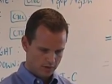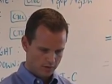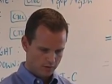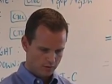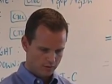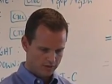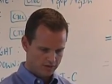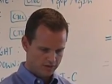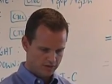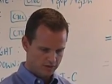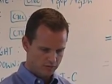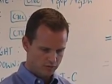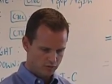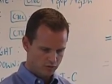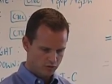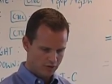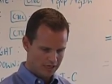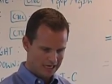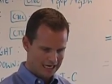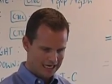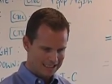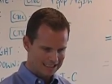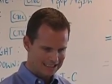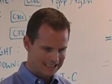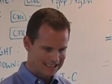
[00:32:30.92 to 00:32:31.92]
we
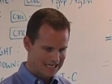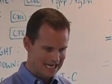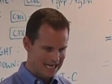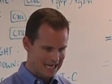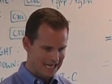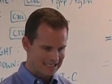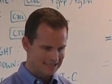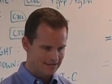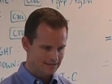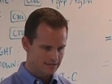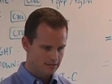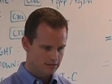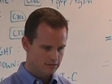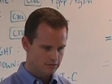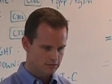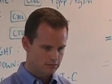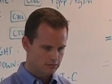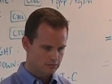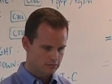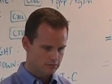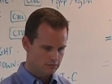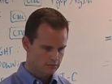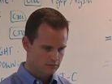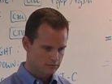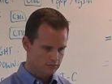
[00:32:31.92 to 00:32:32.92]
subtract debt.
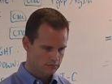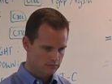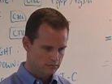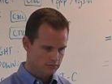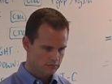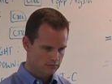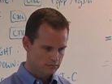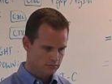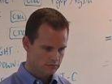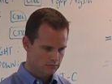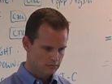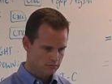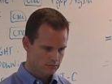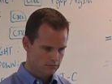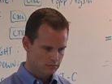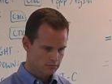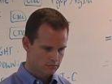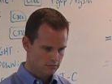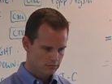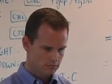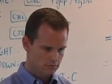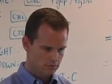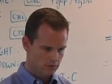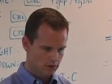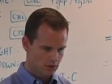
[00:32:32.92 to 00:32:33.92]

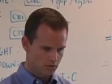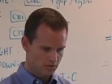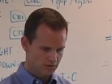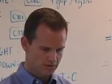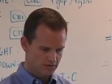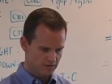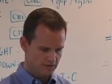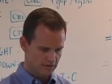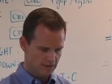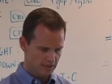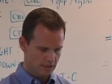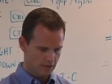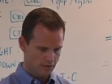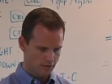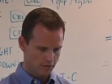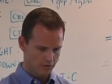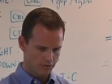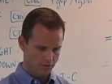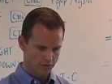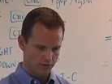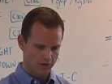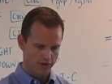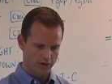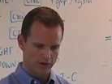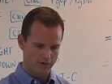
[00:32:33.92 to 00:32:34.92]
Notice as I go
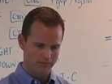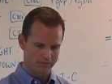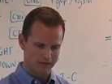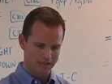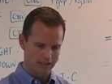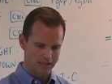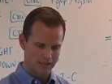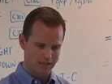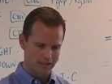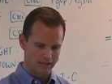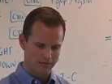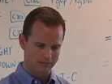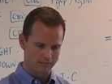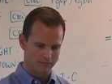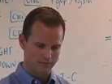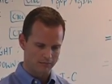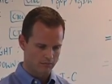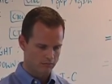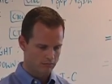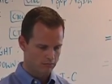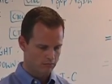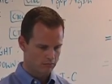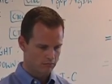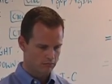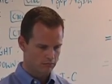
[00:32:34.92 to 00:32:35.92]
through here, I'm, I'm
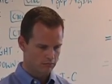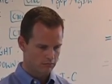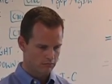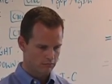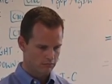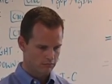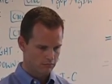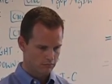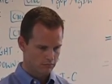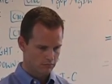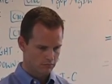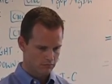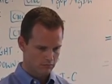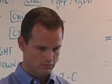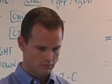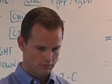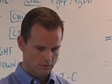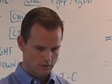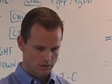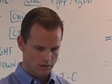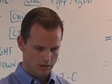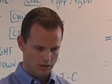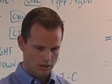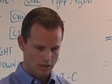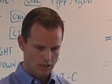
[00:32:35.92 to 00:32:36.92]

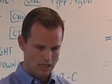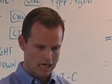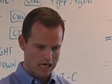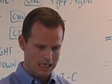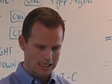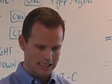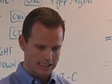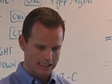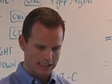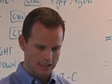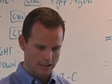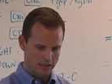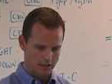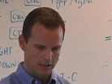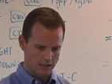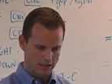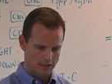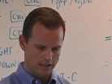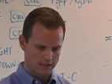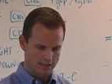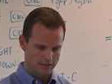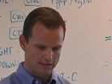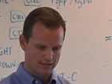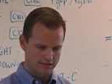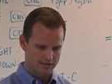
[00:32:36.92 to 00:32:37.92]
locking on a
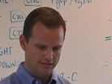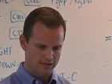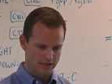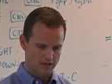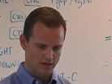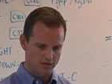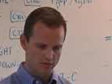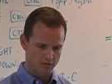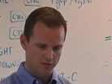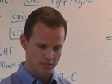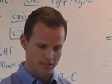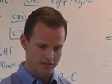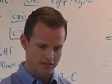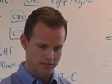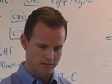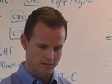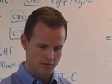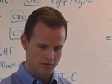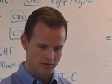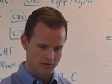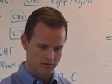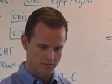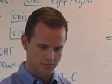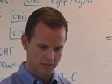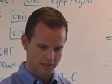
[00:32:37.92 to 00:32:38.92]
lot of these cells because I'm
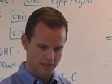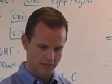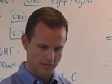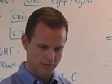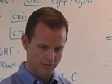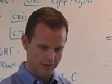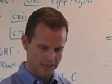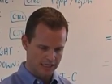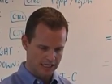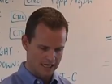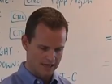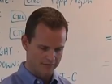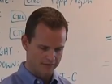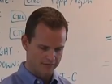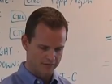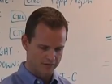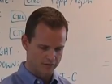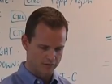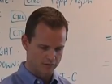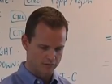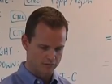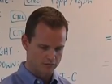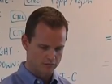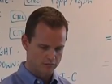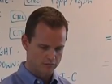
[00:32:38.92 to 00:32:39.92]
ultimately going to have
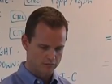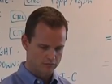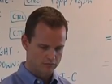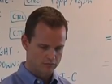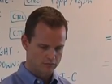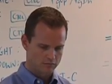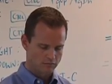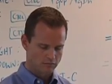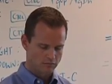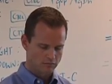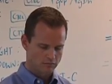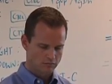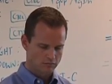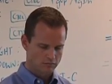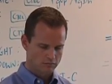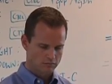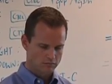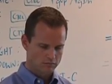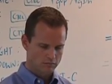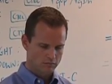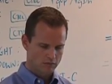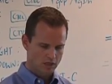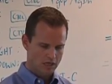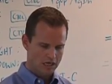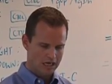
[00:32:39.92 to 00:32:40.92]
to
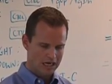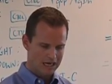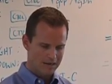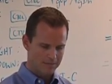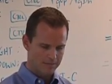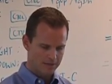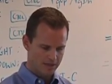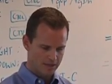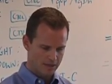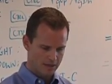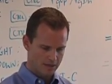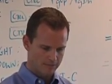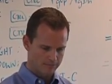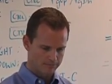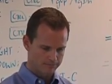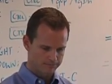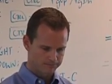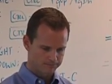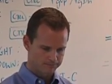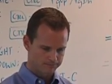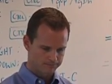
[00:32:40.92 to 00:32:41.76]
copy them